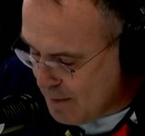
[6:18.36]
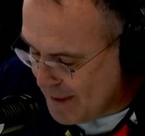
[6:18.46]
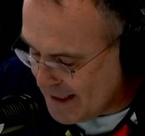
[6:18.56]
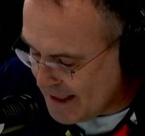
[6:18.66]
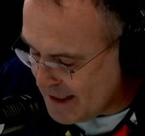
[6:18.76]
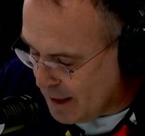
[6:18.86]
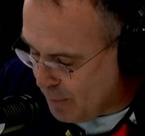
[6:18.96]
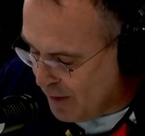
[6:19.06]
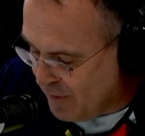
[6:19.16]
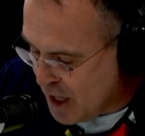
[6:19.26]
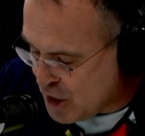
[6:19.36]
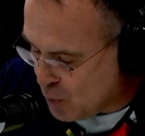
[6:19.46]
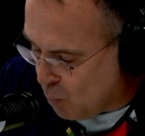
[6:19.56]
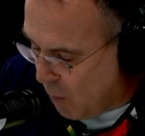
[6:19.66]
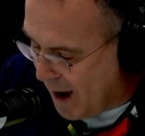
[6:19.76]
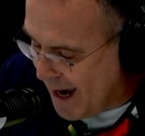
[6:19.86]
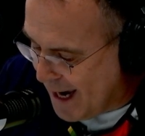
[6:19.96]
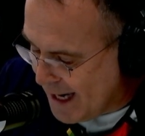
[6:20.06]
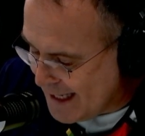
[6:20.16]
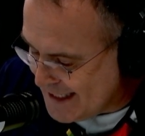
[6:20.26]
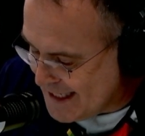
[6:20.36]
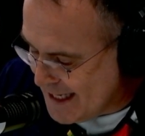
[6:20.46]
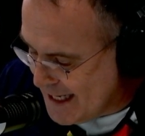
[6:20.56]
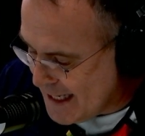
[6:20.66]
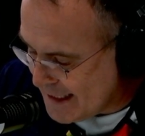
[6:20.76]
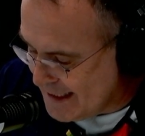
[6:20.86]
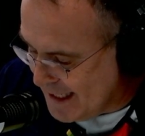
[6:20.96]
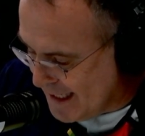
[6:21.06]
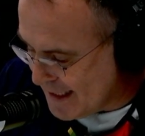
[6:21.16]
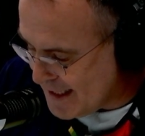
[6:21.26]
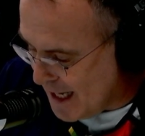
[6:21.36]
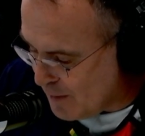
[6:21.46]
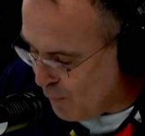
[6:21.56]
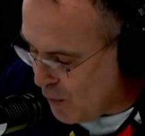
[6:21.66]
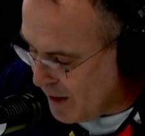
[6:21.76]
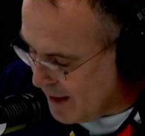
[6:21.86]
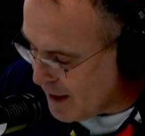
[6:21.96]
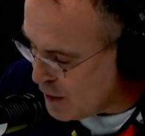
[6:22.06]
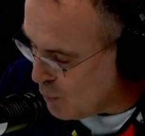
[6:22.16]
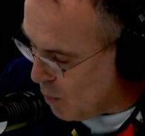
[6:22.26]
In business, the abbreviation YTD stands for year to